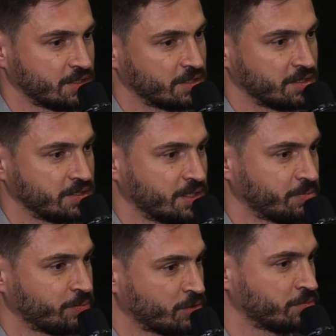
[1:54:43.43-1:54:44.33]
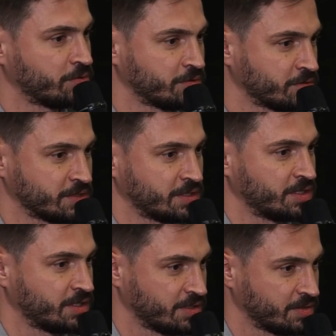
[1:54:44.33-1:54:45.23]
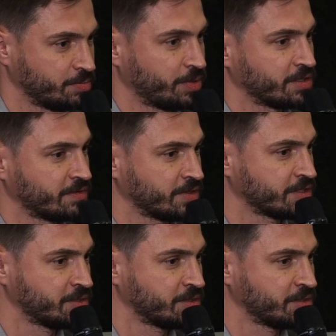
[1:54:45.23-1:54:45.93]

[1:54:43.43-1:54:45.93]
that applies to architecture as well.